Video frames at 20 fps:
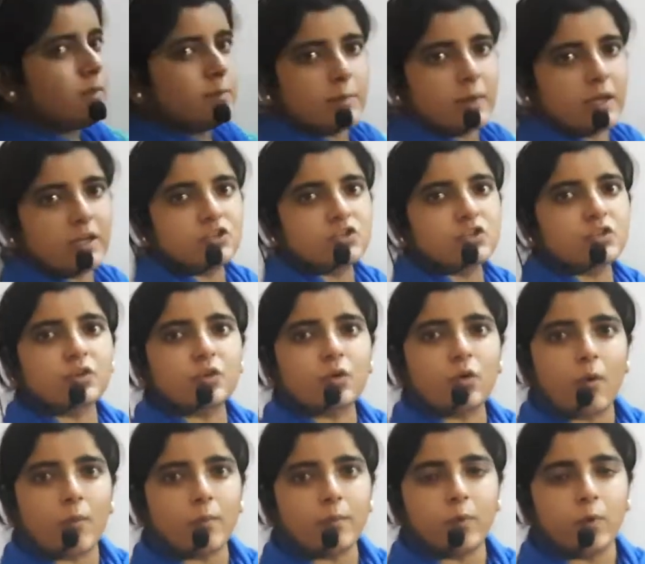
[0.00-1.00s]
major
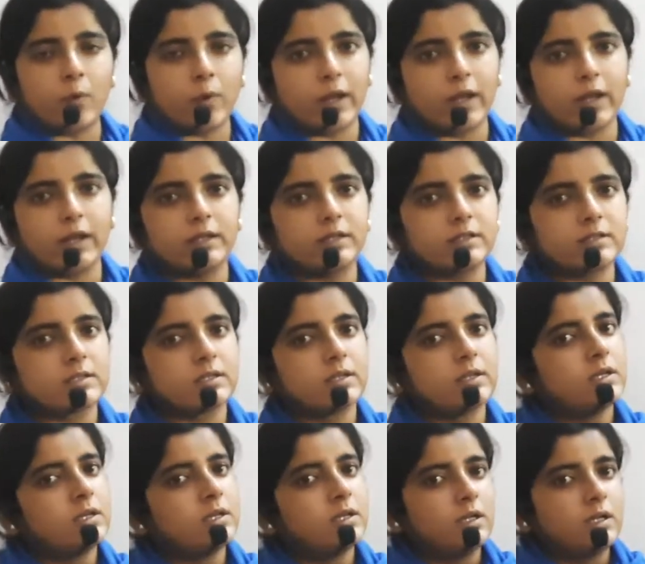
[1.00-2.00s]
components,
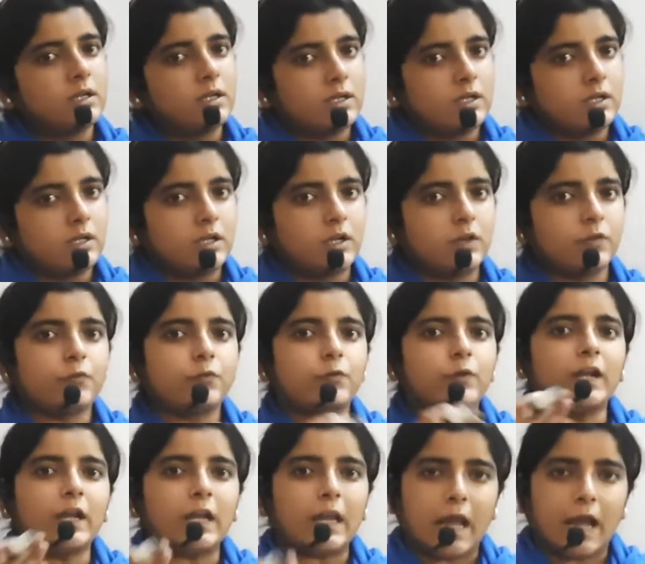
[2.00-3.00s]

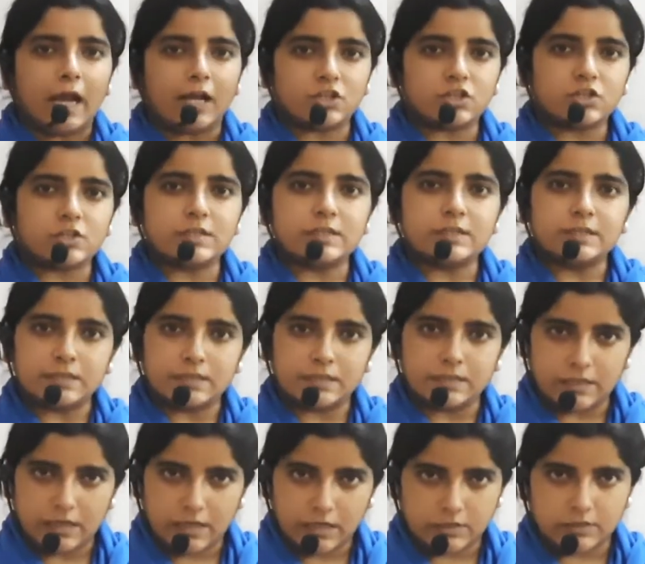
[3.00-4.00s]
different actions
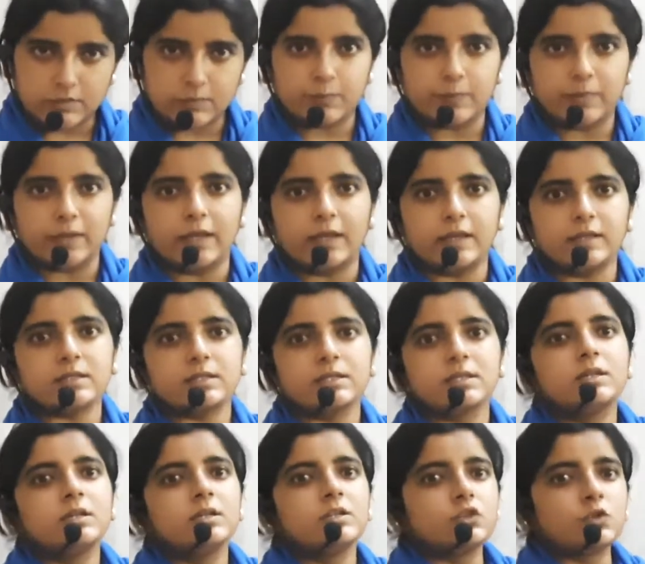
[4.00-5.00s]
takes
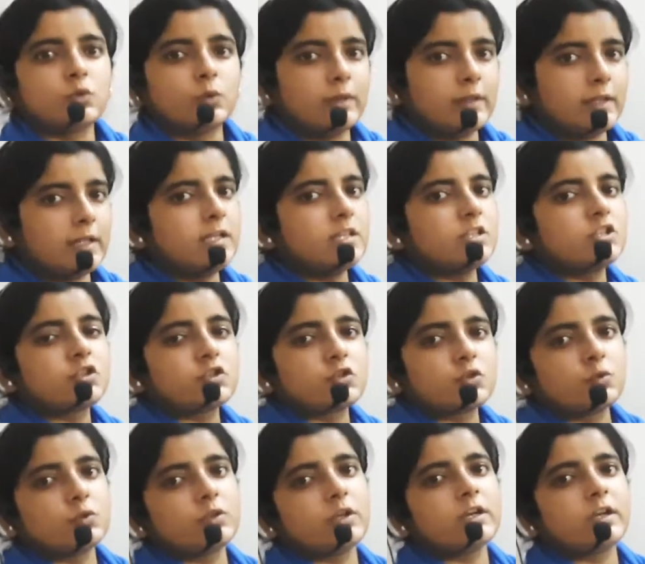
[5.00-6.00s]
place to lead to
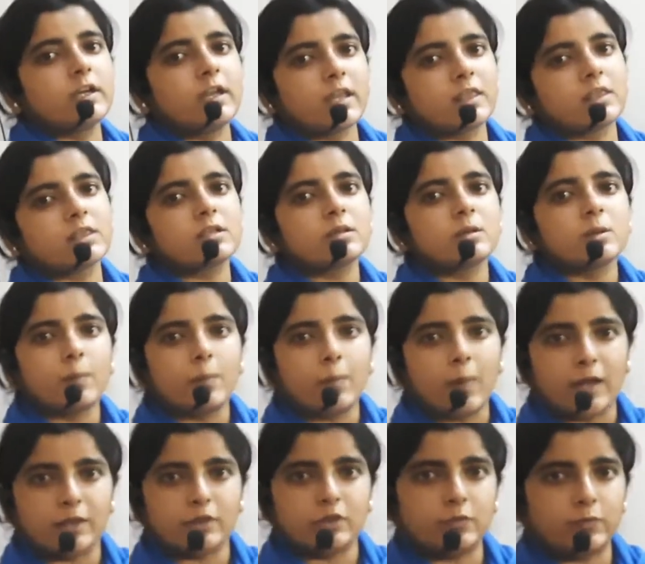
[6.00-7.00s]
the death
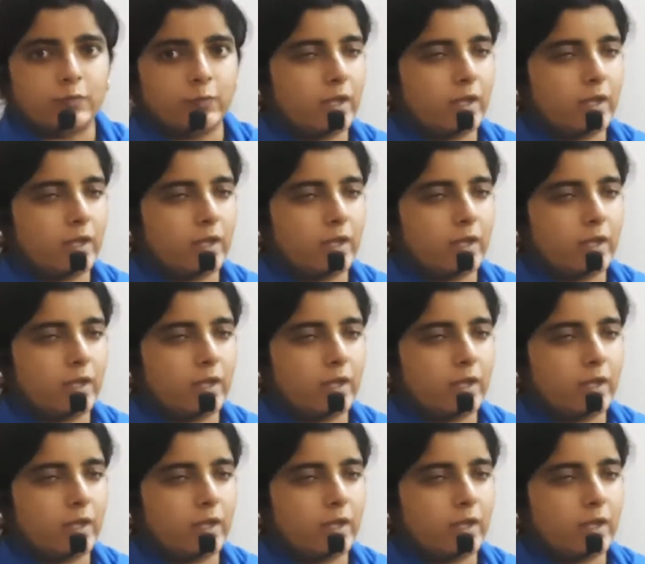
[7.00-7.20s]
pathway,